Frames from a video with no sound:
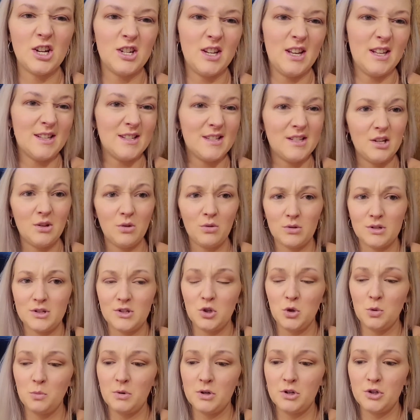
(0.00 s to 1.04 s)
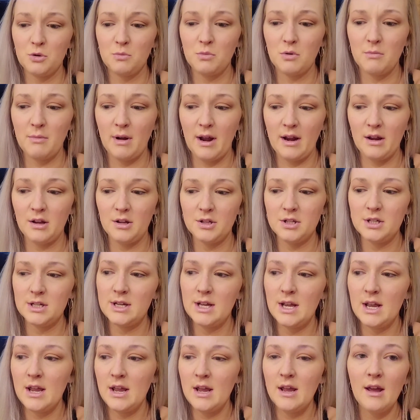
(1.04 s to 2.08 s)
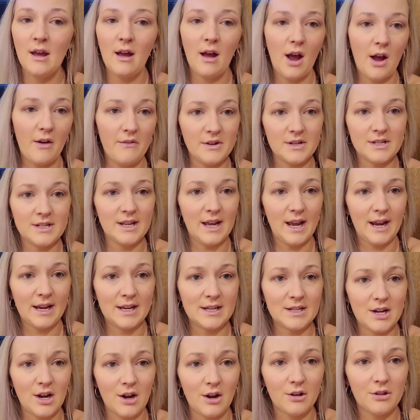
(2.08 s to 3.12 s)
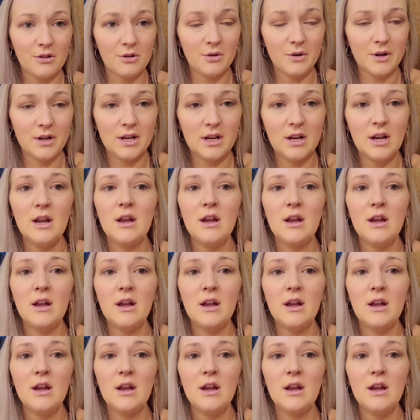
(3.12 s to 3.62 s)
It's still super, super mild. Obviously, I can talk through it.